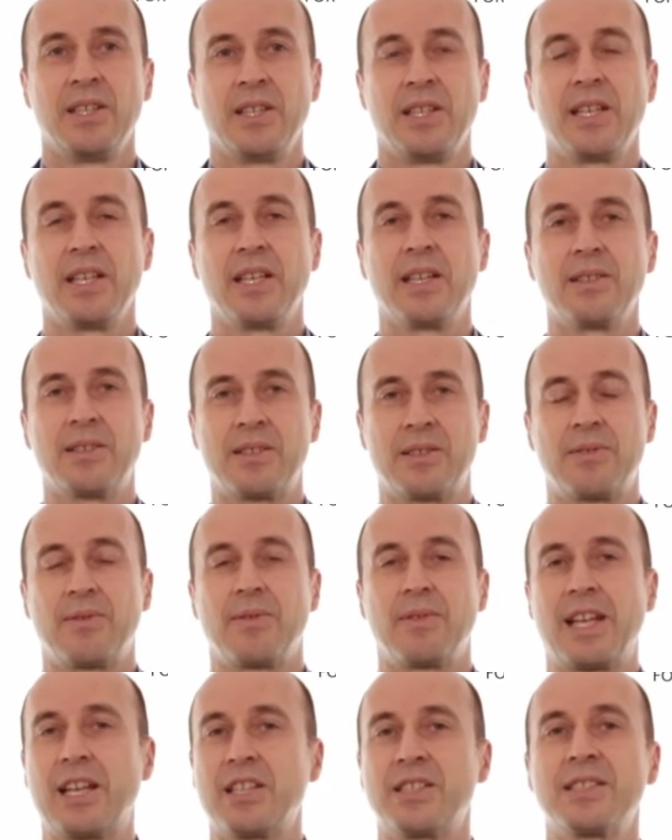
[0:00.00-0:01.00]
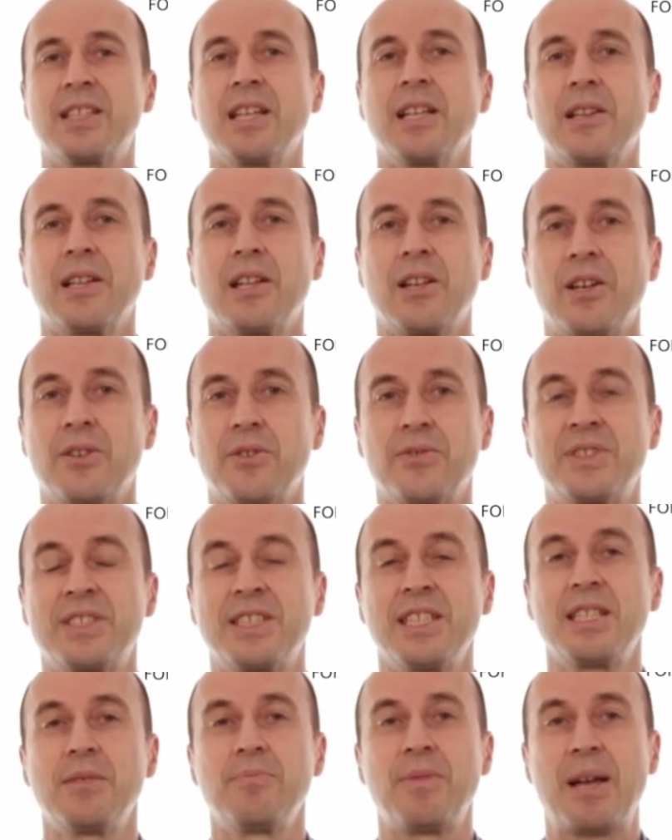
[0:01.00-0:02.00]
And there are still a lot of
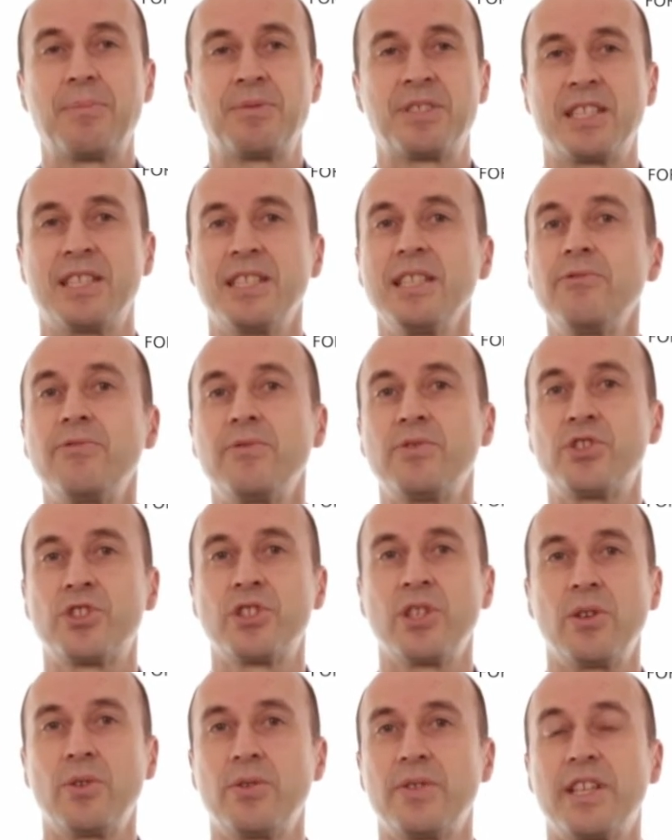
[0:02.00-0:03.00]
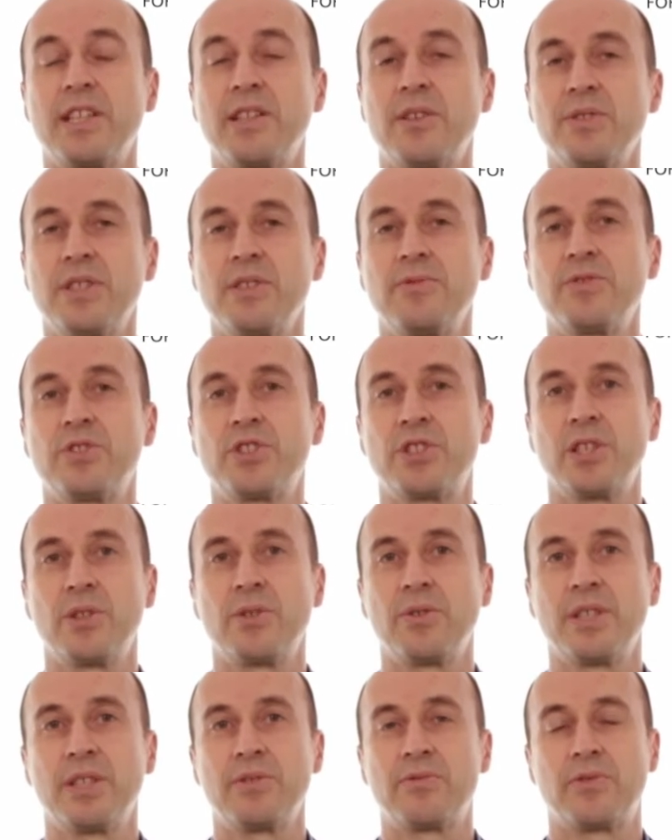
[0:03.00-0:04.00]
city maps that they don't even
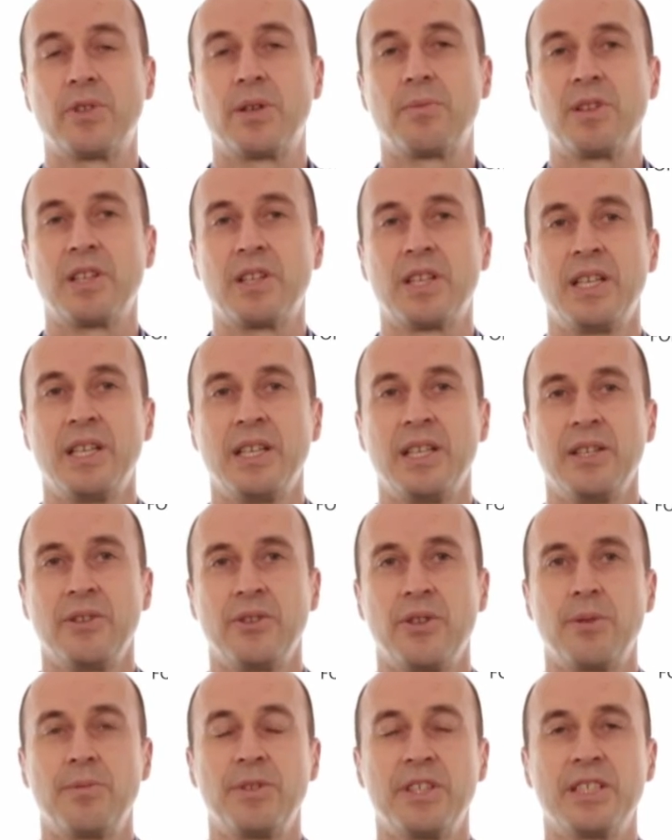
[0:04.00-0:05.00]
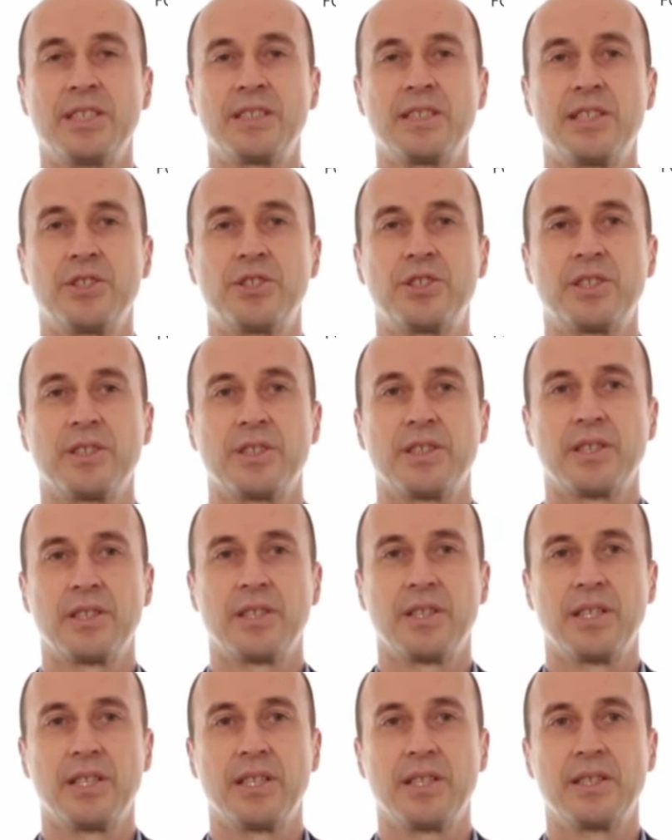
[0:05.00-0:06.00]
show informal urbanization,
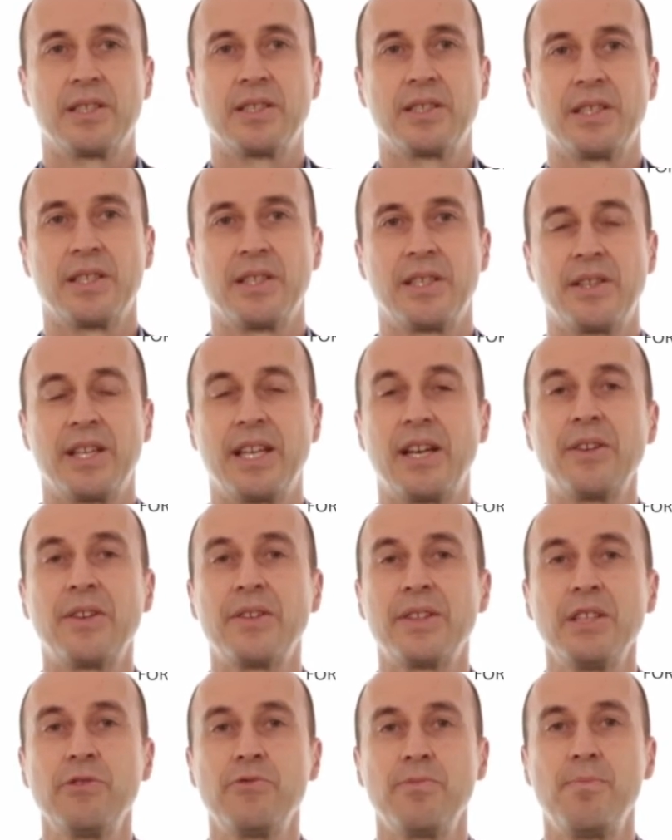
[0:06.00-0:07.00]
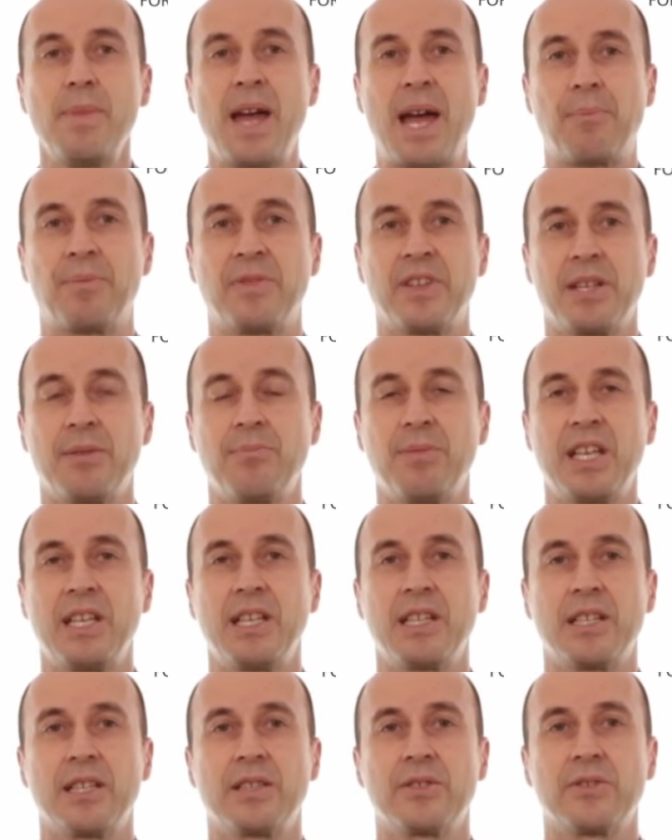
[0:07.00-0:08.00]
and they are not even mapped in many
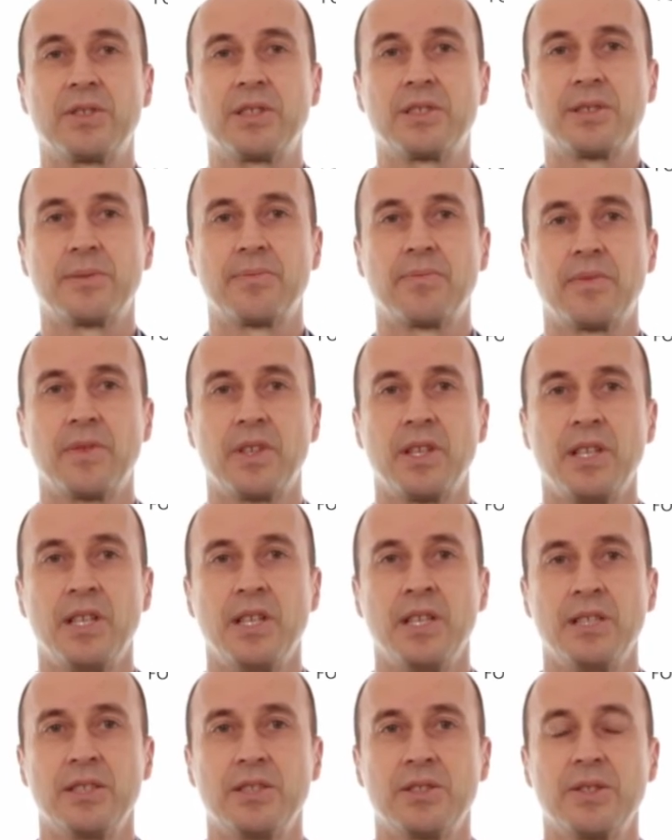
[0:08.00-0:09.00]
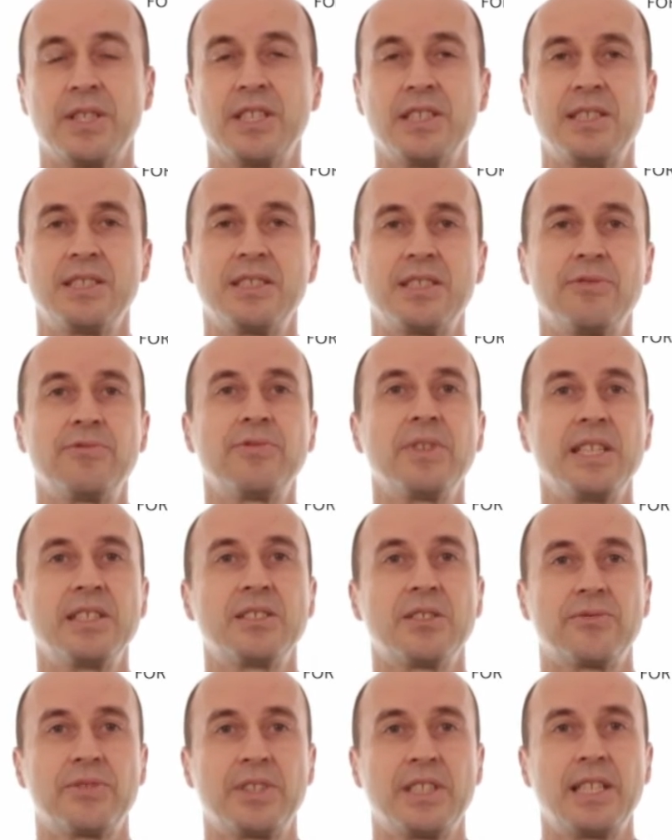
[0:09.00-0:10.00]
countries. So this is the phase
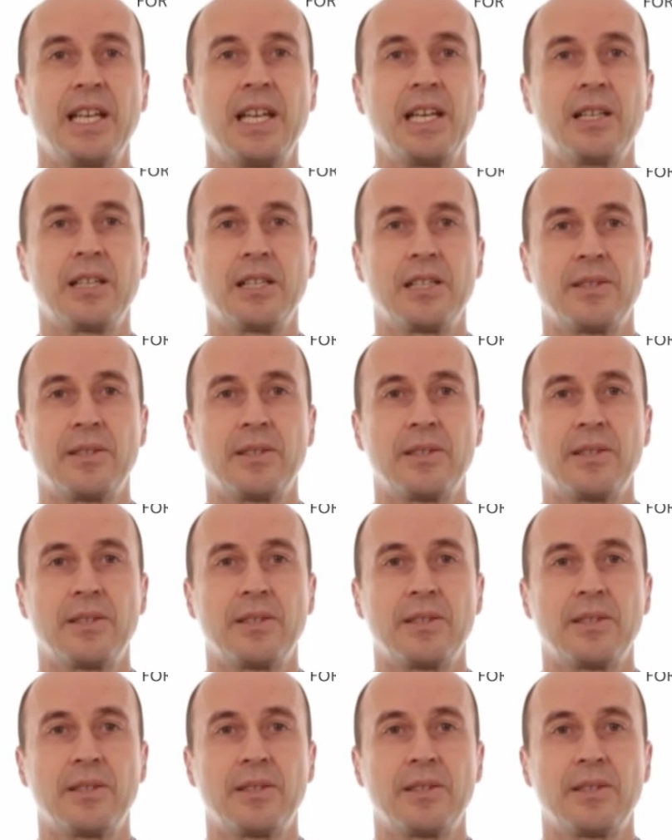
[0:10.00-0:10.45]
of denial.